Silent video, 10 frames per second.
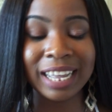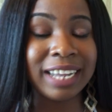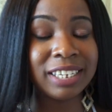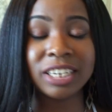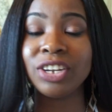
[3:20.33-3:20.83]

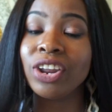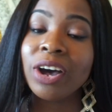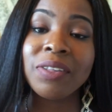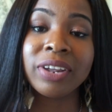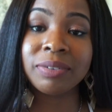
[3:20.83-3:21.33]
I didn't
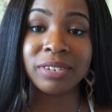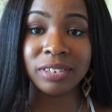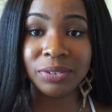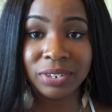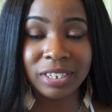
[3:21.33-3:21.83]
know that it was a
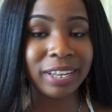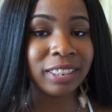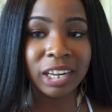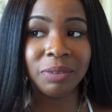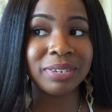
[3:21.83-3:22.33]
loose tea. I
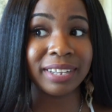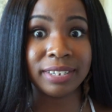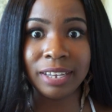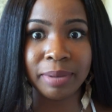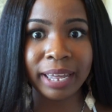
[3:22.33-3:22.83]
thought it was like a
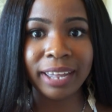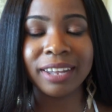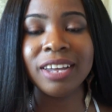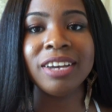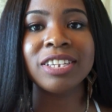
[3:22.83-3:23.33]
tea bag.